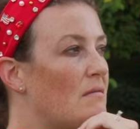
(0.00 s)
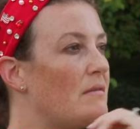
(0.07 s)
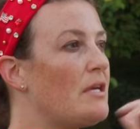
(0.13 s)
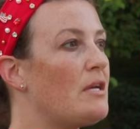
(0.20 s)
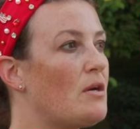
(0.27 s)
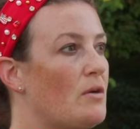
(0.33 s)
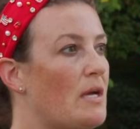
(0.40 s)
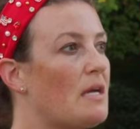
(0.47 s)
you
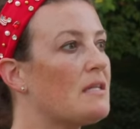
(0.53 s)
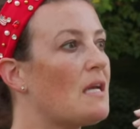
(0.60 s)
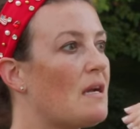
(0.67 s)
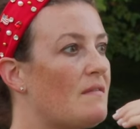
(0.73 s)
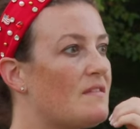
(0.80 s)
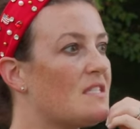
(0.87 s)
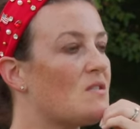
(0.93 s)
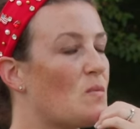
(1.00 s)
know, yelled out
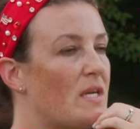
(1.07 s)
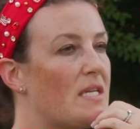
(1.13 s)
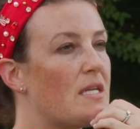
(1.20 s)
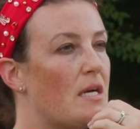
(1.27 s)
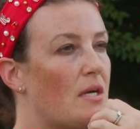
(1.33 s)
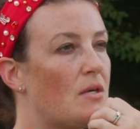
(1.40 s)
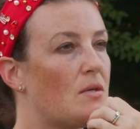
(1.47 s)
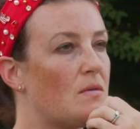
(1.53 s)
of his
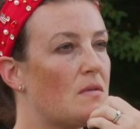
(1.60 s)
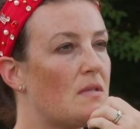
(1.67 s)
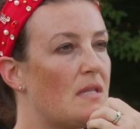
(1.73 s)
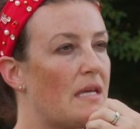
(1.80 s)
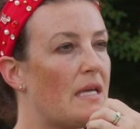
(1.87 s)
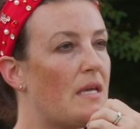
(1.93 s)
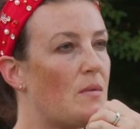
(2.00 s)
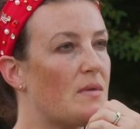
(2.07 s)
window
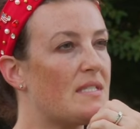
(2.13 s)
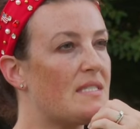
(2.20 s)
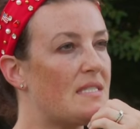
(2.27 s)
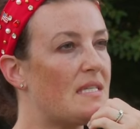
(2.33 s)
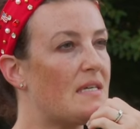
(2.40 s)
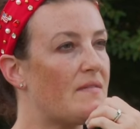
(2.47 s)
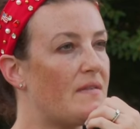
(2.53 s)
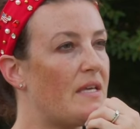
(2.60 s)
that he would
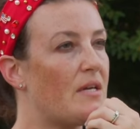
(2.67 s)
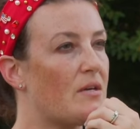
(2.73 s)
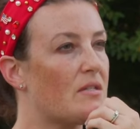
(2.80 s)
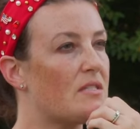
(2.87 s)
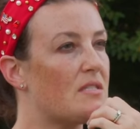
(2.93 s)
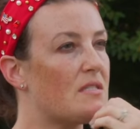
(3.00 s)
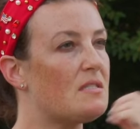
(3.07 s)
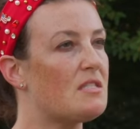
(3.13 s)
see if he
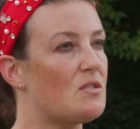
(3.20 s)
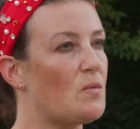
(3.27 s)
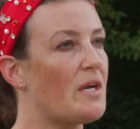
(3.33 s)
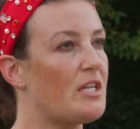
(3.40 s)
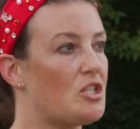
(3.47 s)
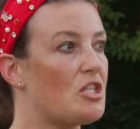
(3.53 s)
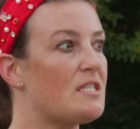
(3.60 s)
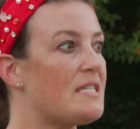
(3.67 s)
could
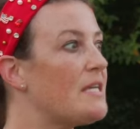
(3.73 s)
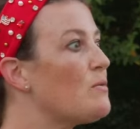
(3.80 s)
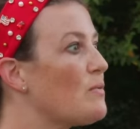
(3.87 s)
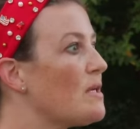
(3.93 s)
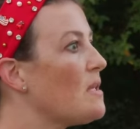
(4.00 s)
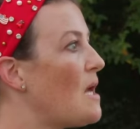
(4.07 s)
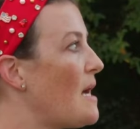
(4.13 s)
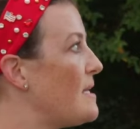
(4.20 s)
switch, because he
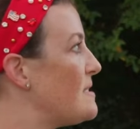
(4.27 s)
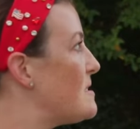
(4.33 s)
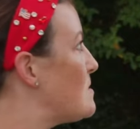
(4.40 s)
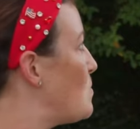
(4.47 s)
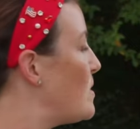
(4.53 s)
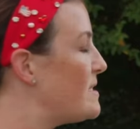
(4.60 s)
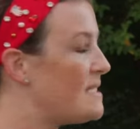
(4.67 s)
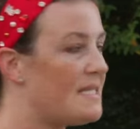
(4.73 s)
realized
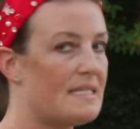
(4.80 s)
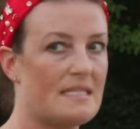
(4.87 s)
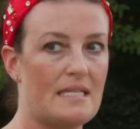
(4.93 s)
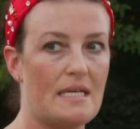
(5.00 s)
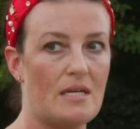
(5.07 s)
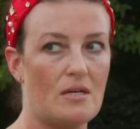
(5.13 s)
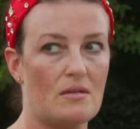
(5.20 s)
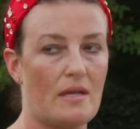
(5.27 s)
once he's
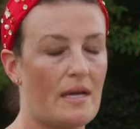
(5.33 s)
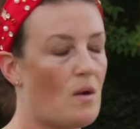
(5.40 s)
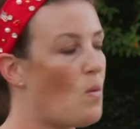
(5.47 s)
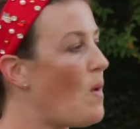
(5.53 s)
here, like,